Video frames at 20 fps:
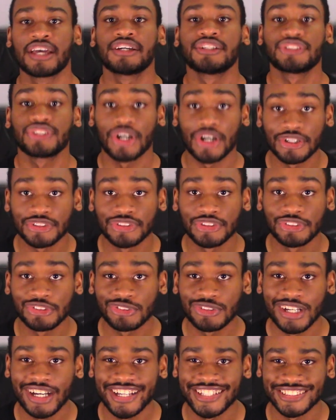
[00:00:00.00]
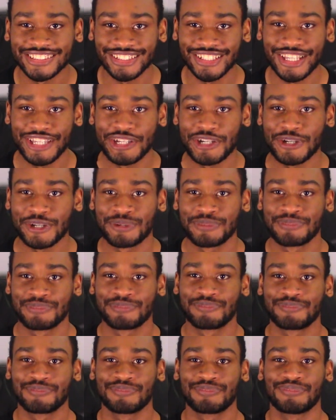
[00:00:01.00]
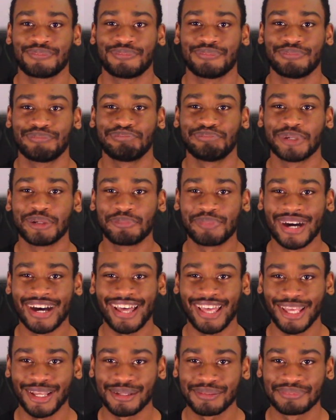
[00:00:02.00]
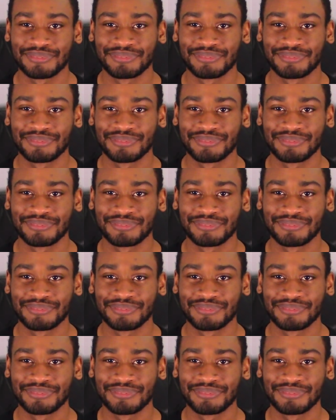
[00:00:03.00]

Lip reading: Talk to you guys later. Bye bye.